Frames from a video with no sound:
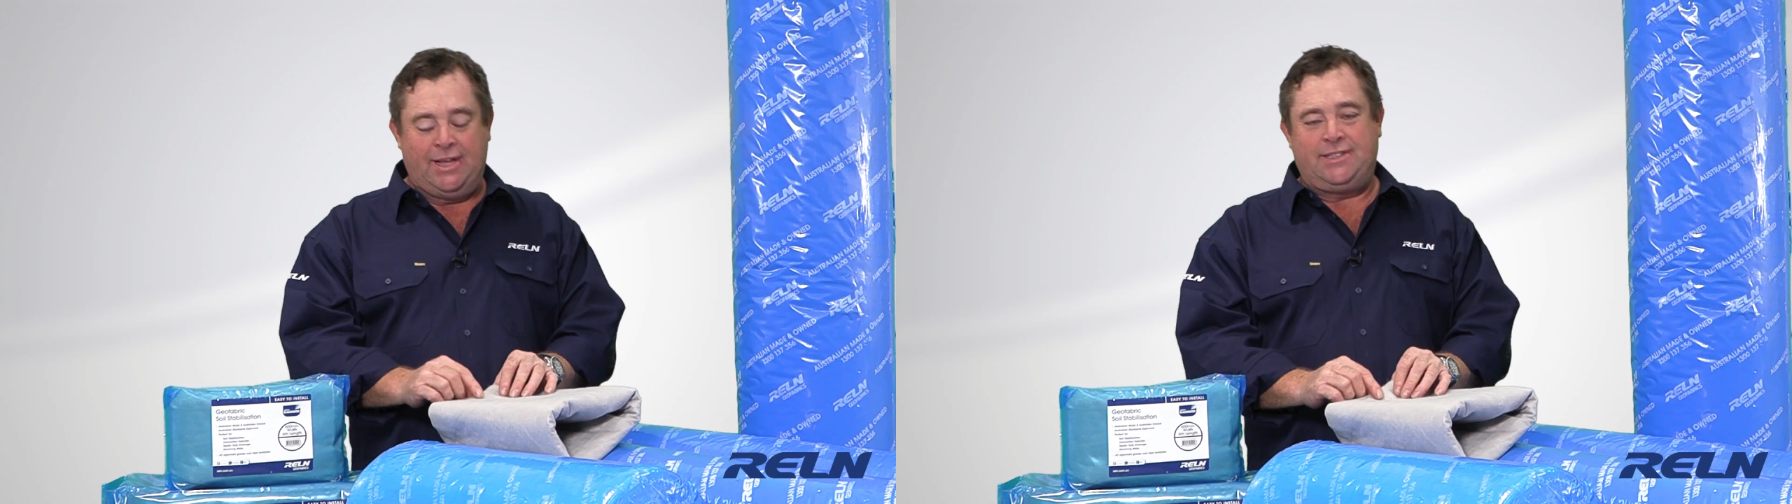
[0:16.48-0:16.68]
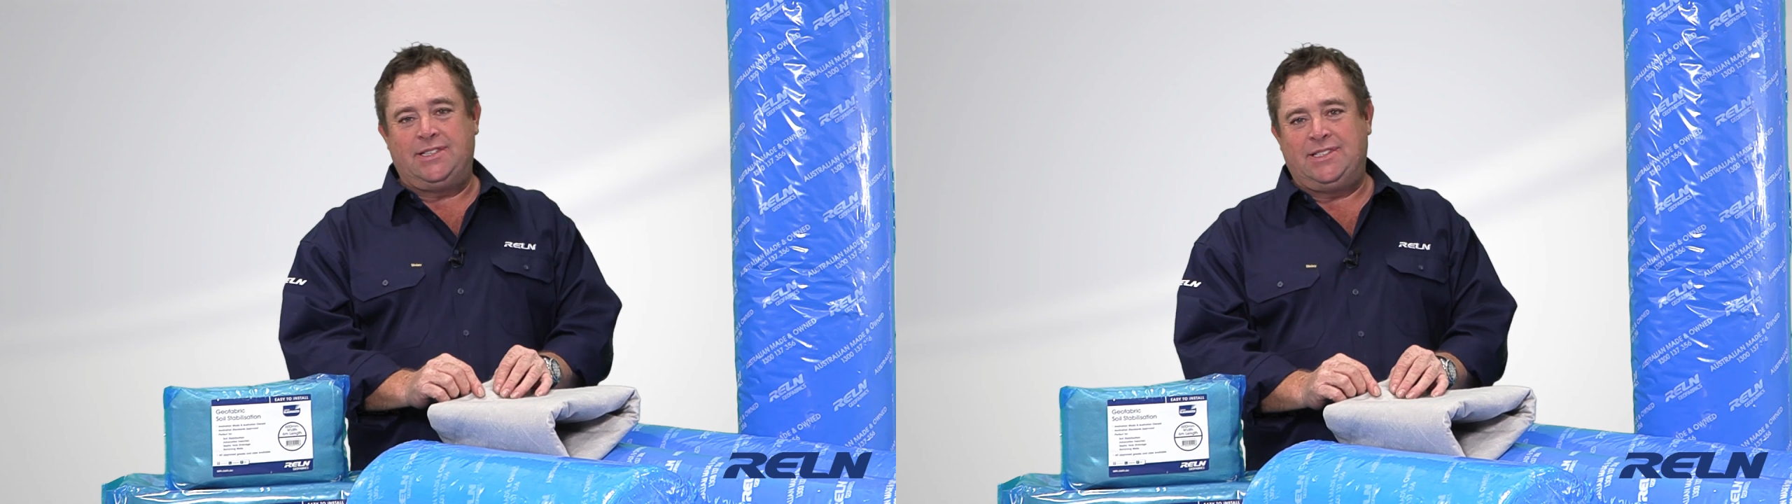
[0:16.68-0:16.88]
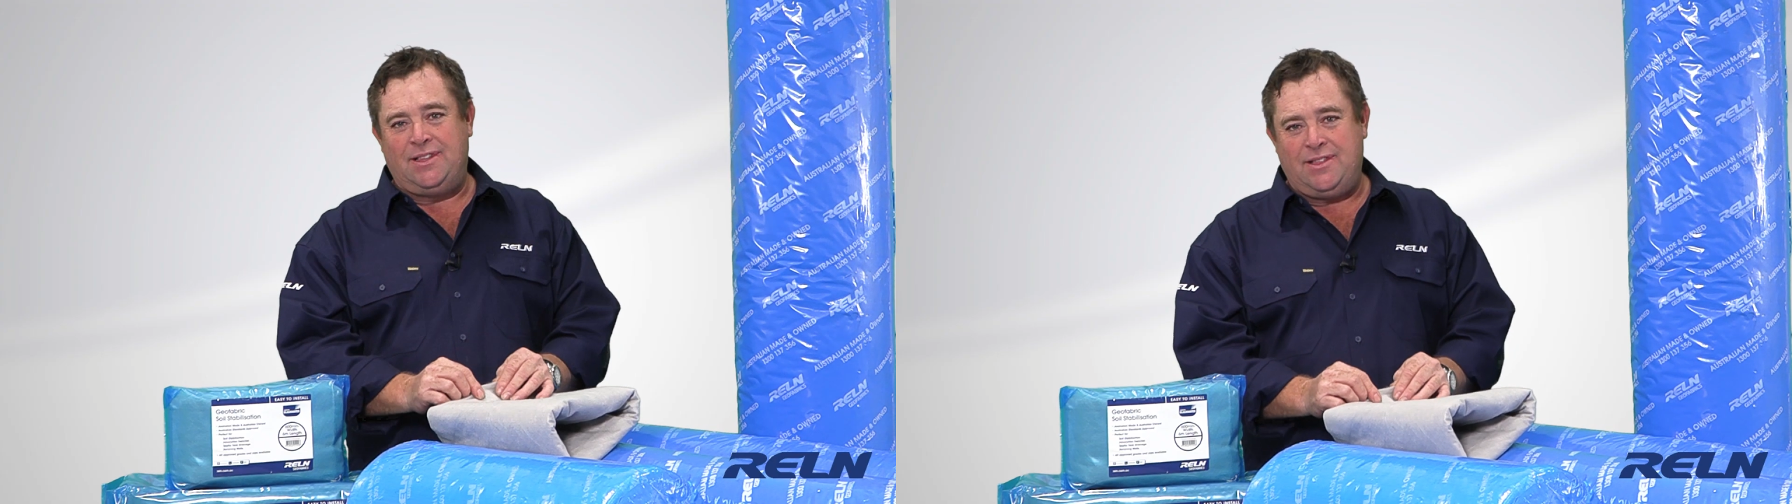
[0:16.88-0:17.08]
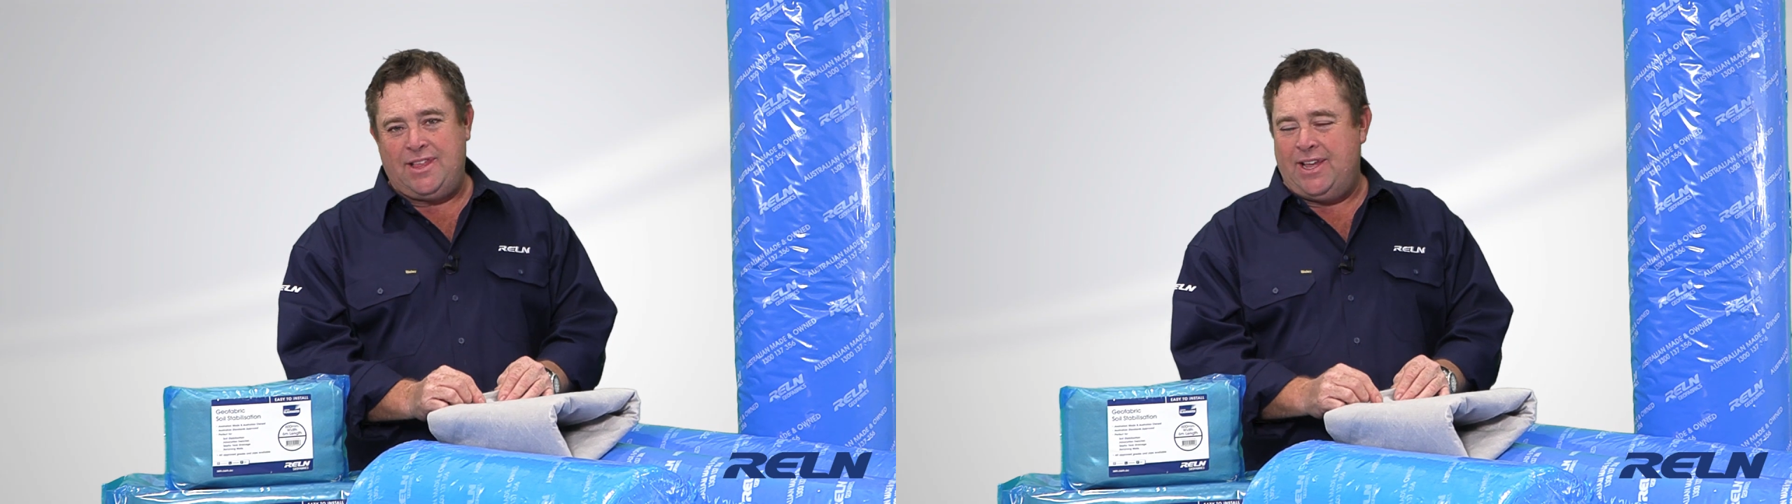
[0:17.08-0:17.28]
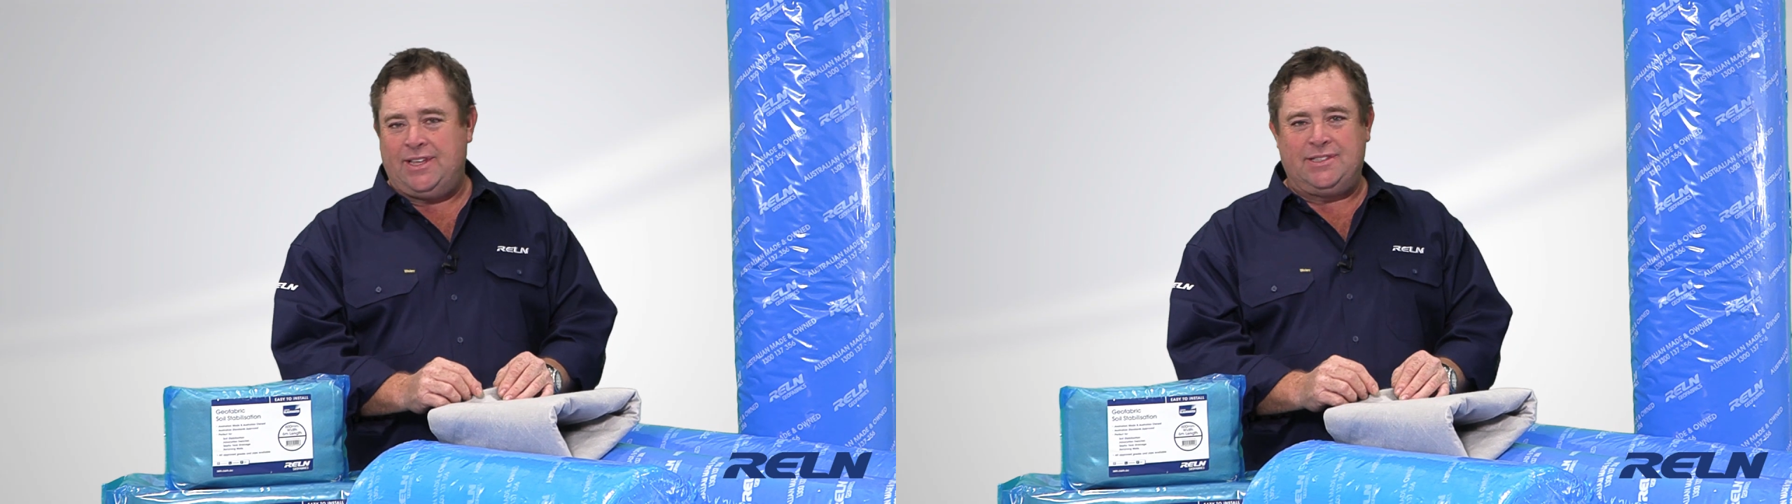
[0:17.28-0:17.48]
It's a
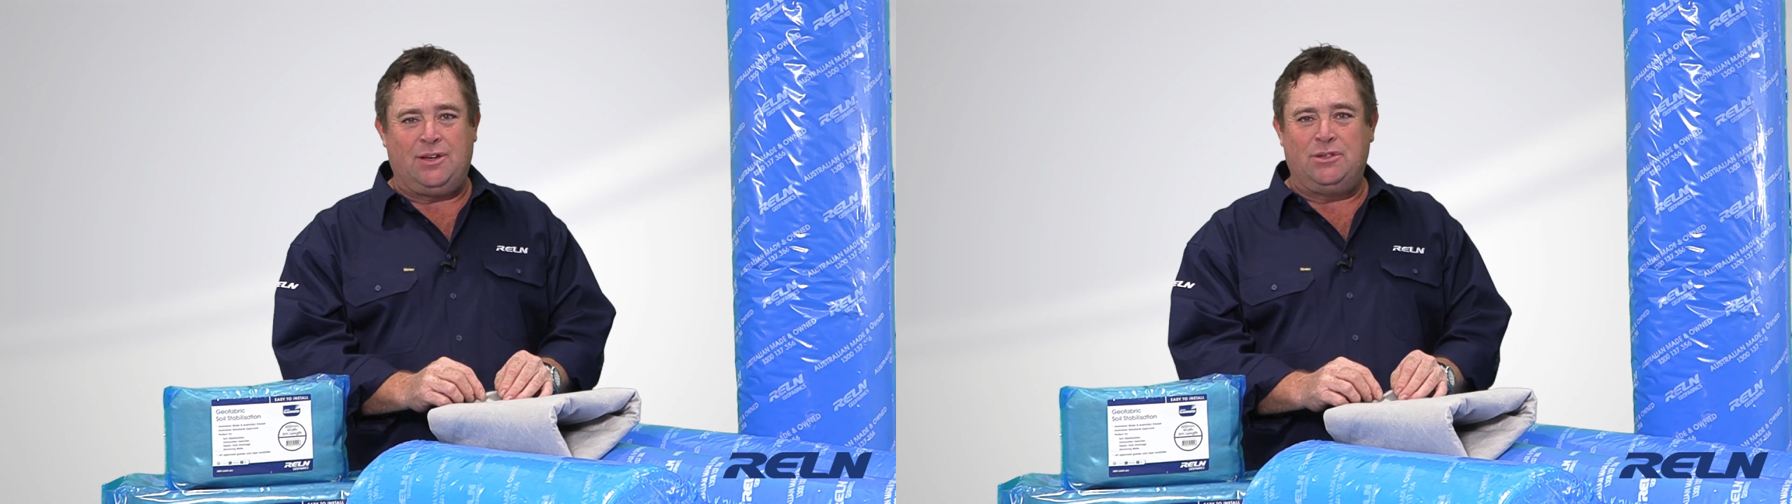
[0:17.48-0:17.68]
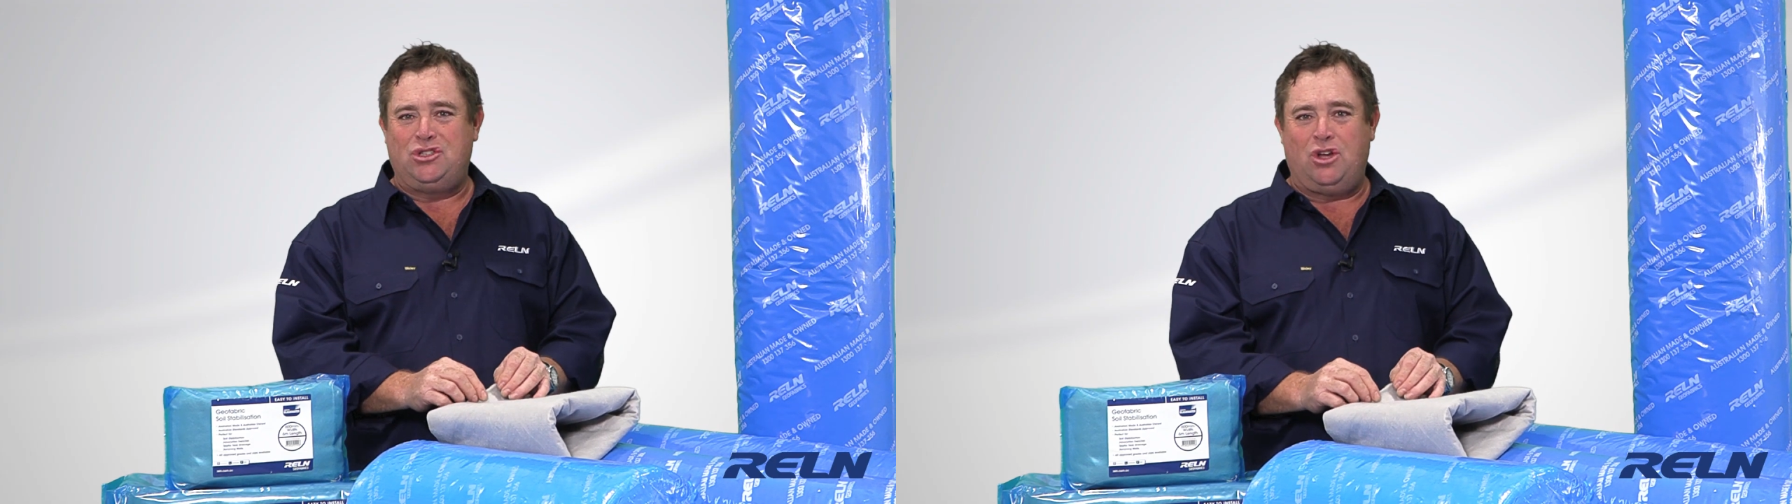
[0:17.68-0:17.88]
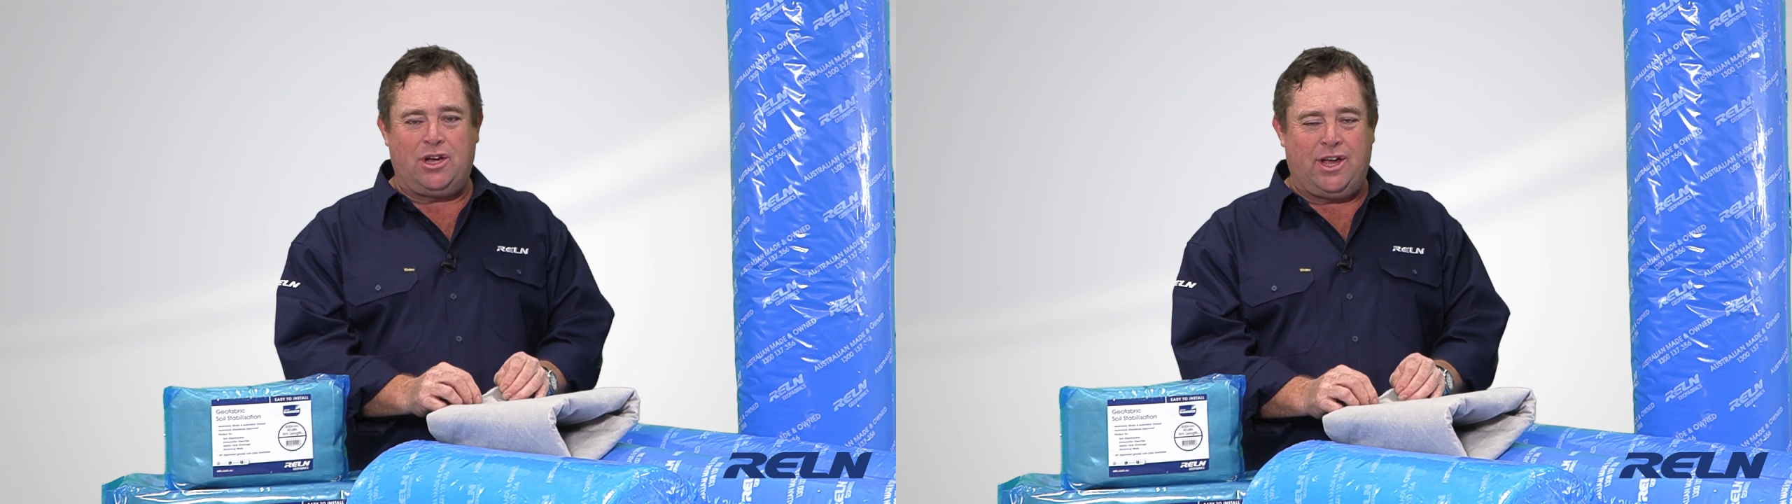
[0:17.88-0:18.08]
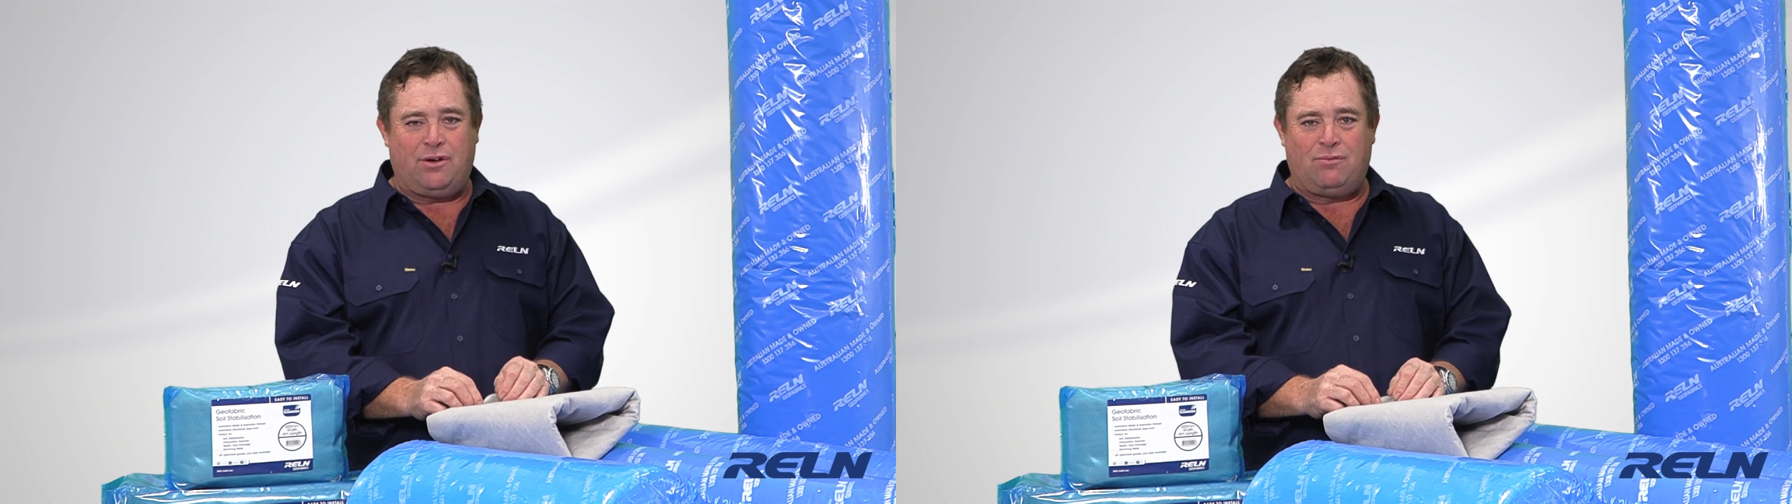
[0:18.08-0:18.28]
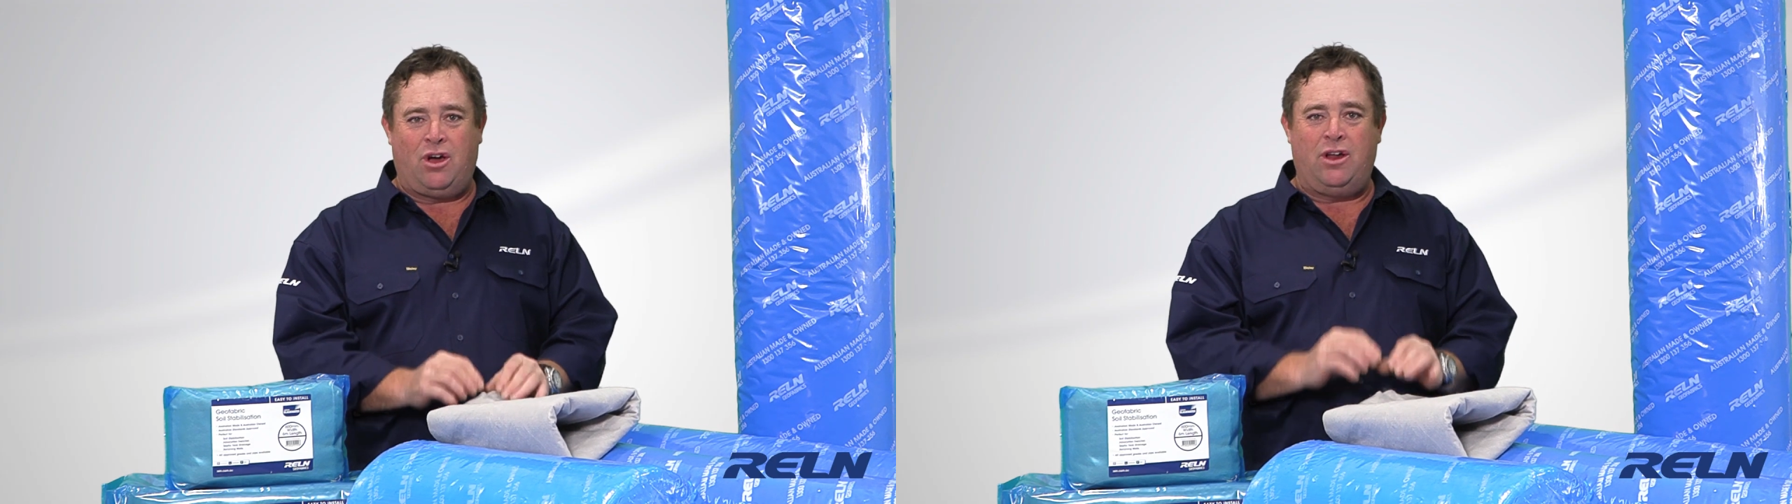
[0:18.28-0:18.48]
synthetic, so it's not
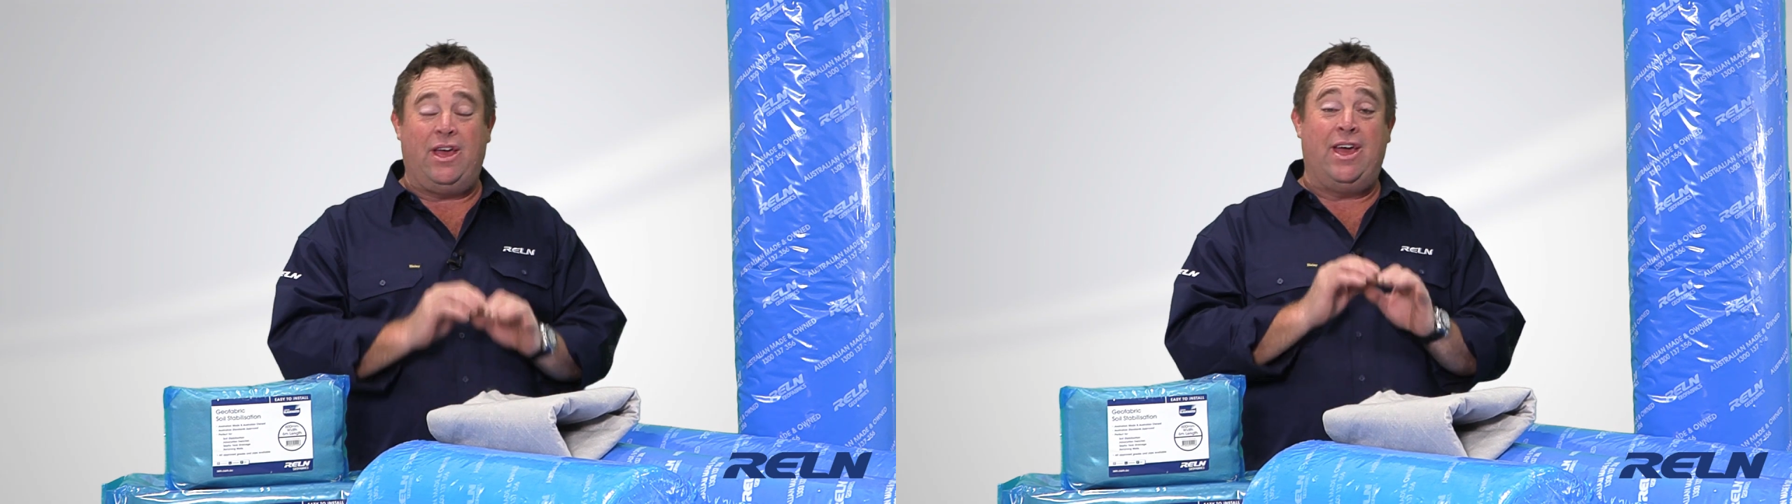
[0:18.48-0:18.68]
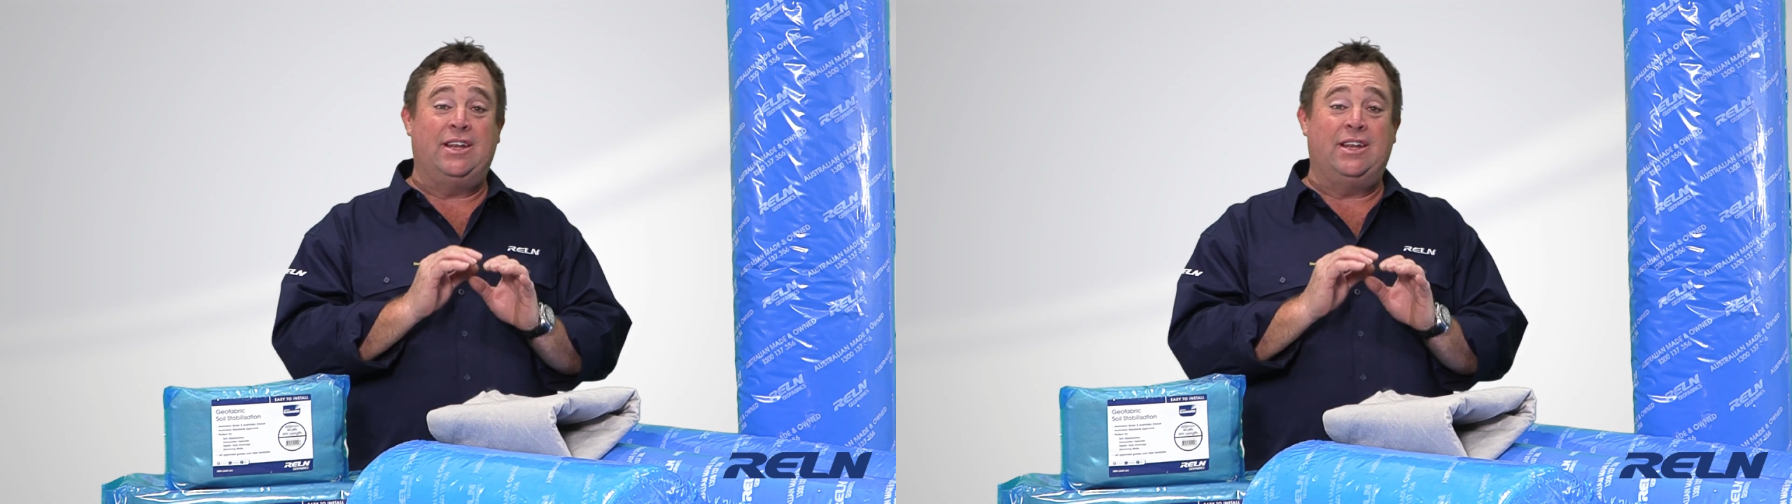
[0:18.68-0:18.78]
gonna rot,